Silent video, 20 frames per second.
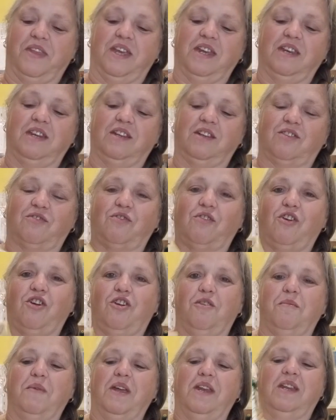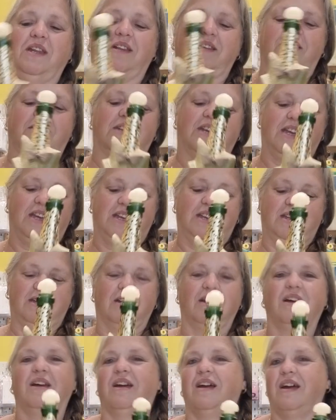in his room, and it's a,
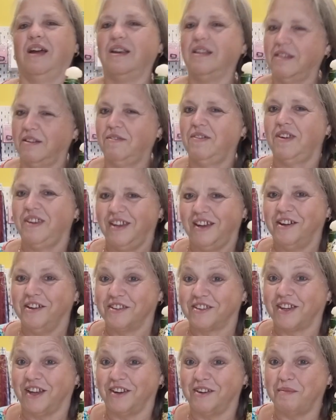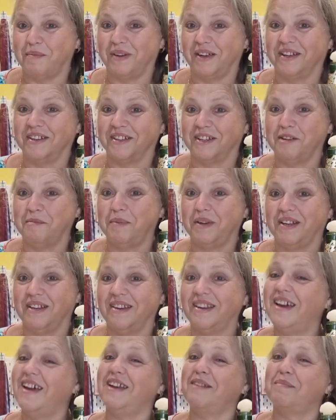and the video is going to be a little bit
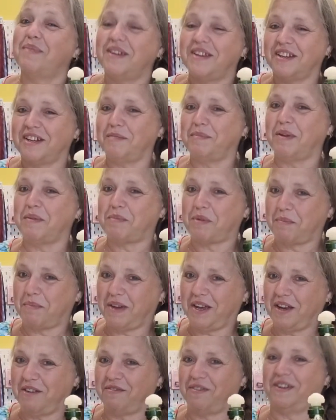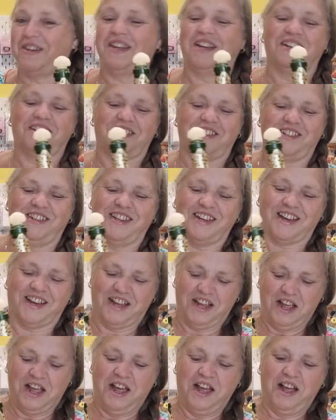late, but it'll be prepared for next year.
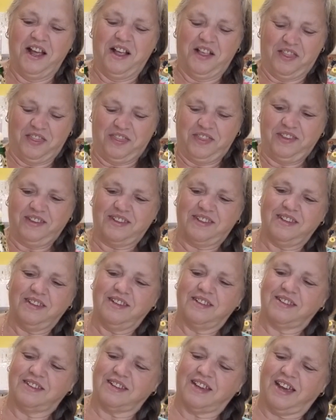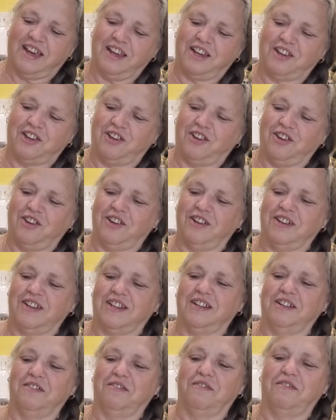This is a cute
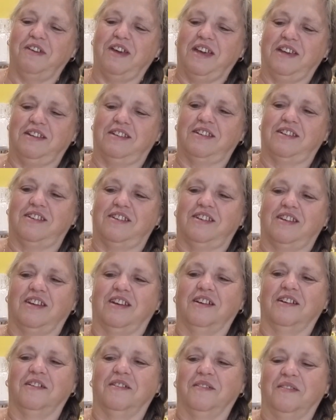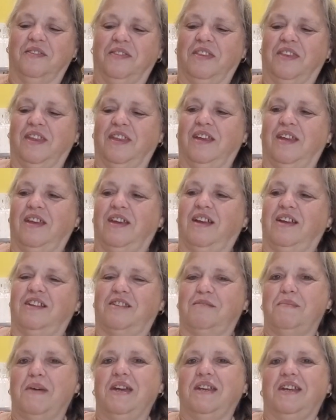little vest.
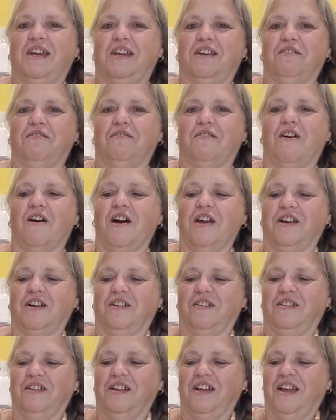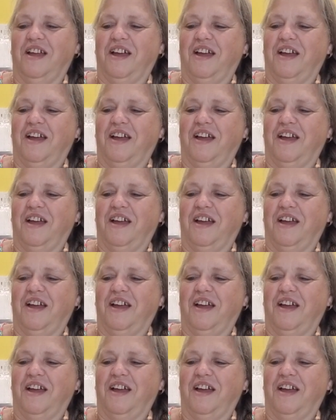It's made out of vinyl,